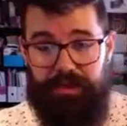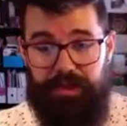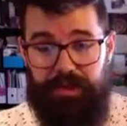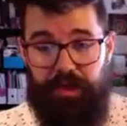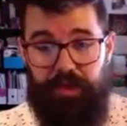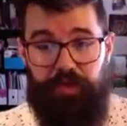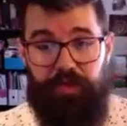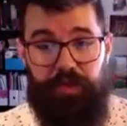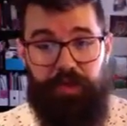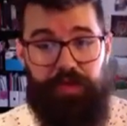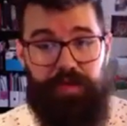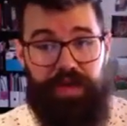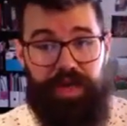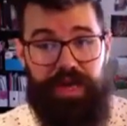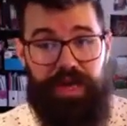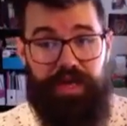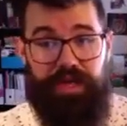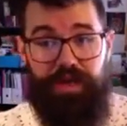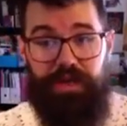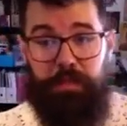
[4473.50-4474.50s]
If you
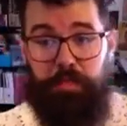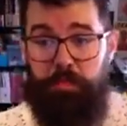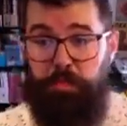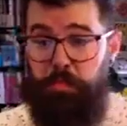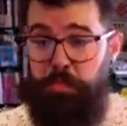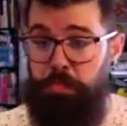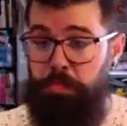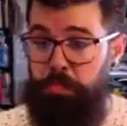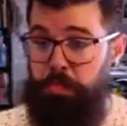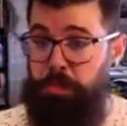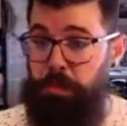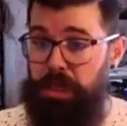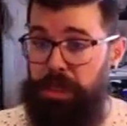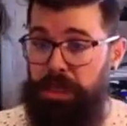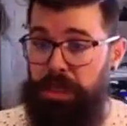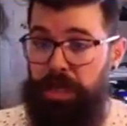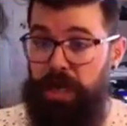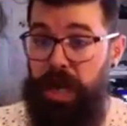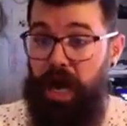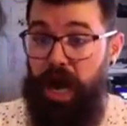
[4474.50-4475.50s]
think,
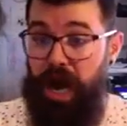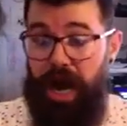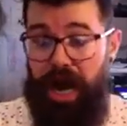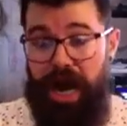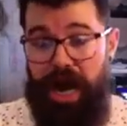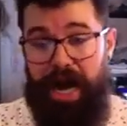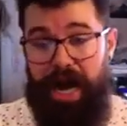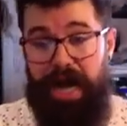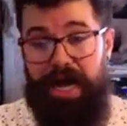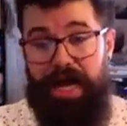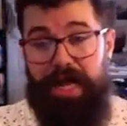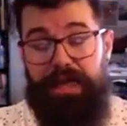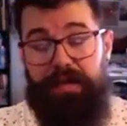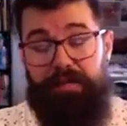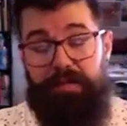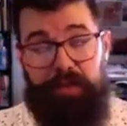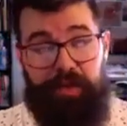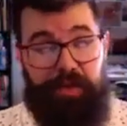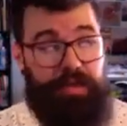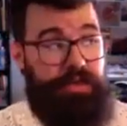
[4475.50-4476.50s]

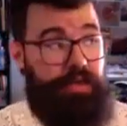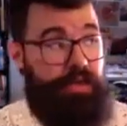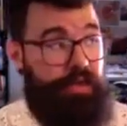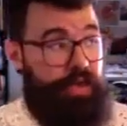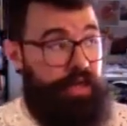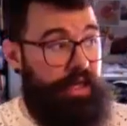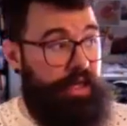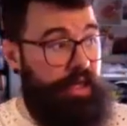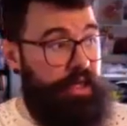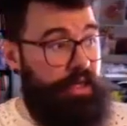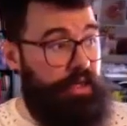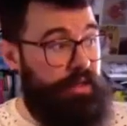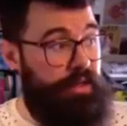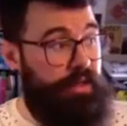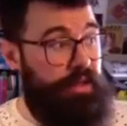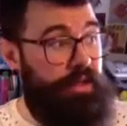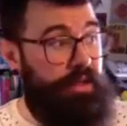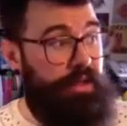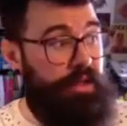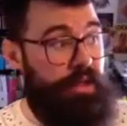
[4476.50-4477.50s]
I personally,
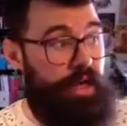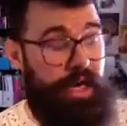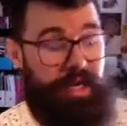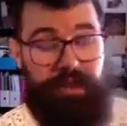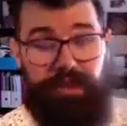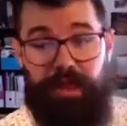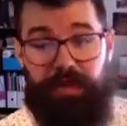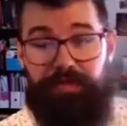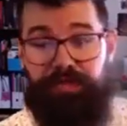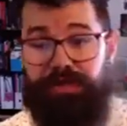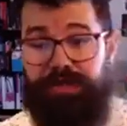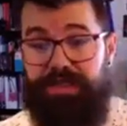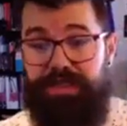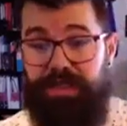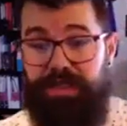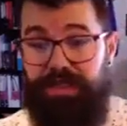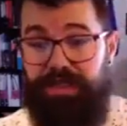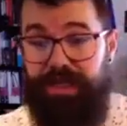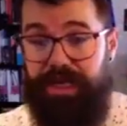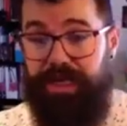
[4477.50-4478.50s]
I love
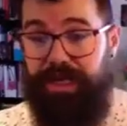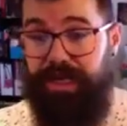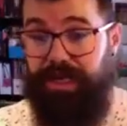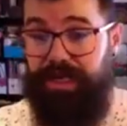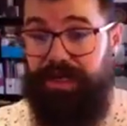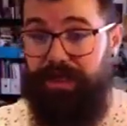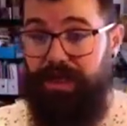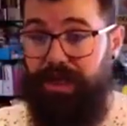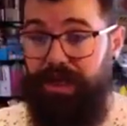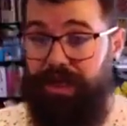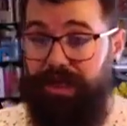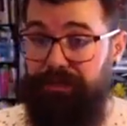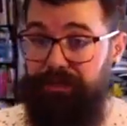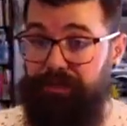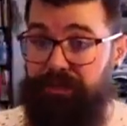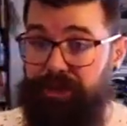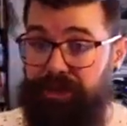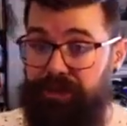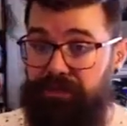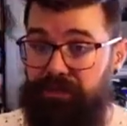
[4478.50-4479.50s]
facilitating,
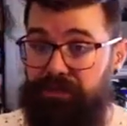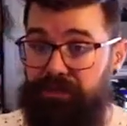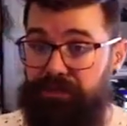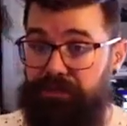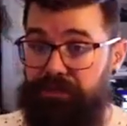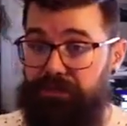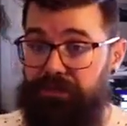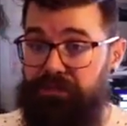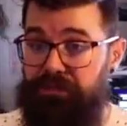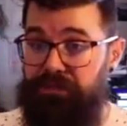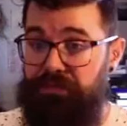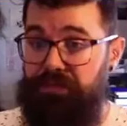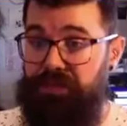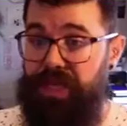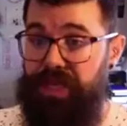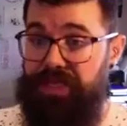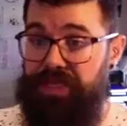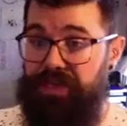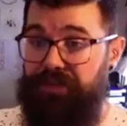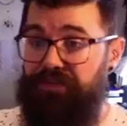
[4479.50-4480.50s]
but
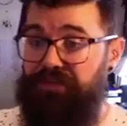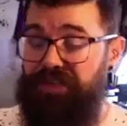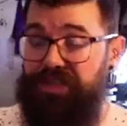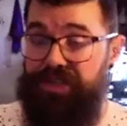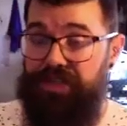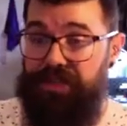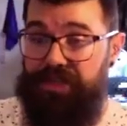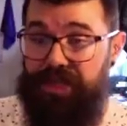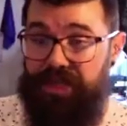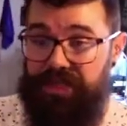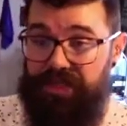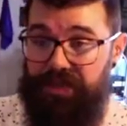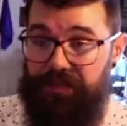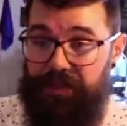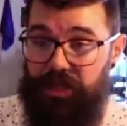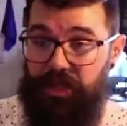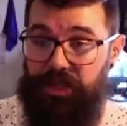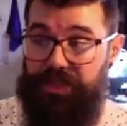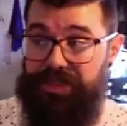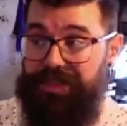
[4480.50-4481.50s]
the idea of facilitating
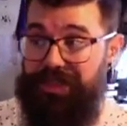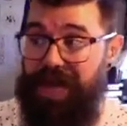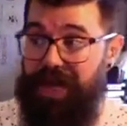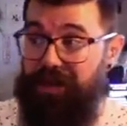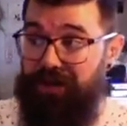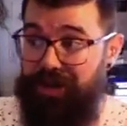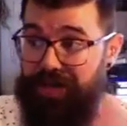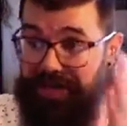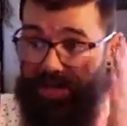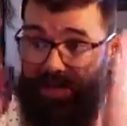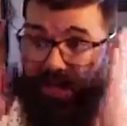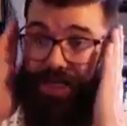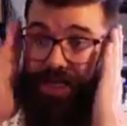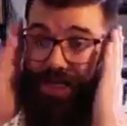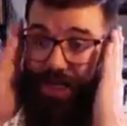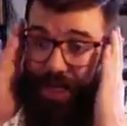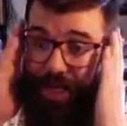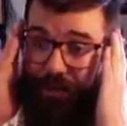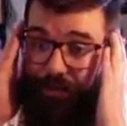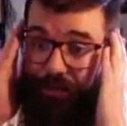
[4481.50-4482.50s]
something on a Saturday is an
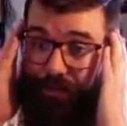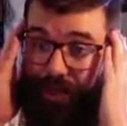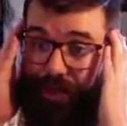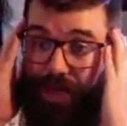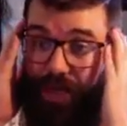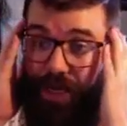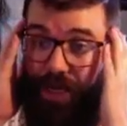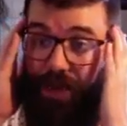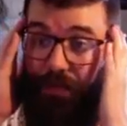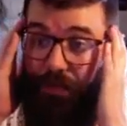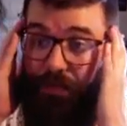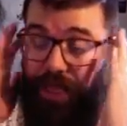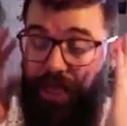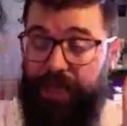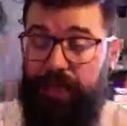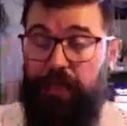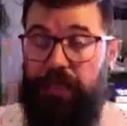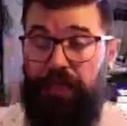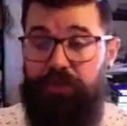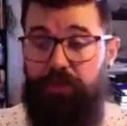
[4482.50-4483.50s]
idea I've been
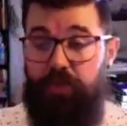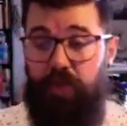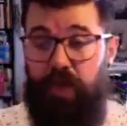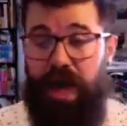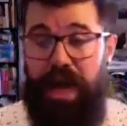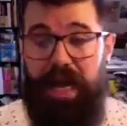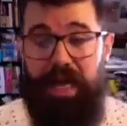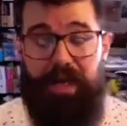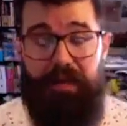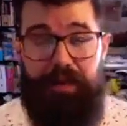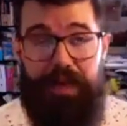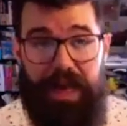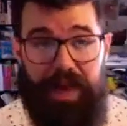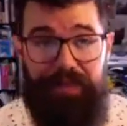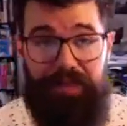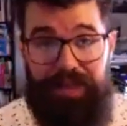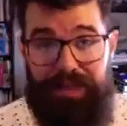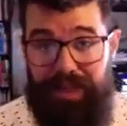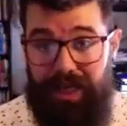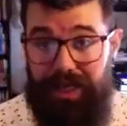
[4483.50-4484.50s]
playing with for a while, but
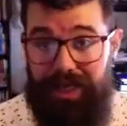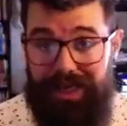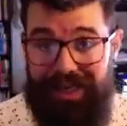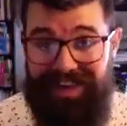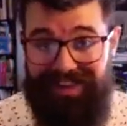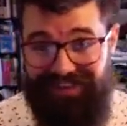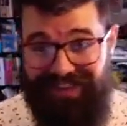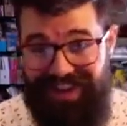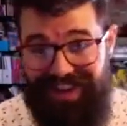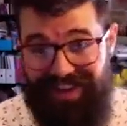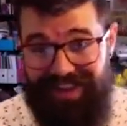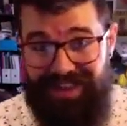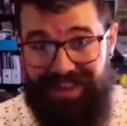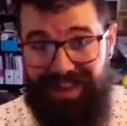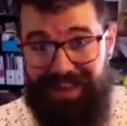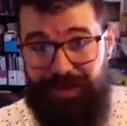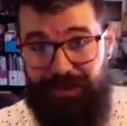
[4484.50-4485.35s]
haven't done. And if I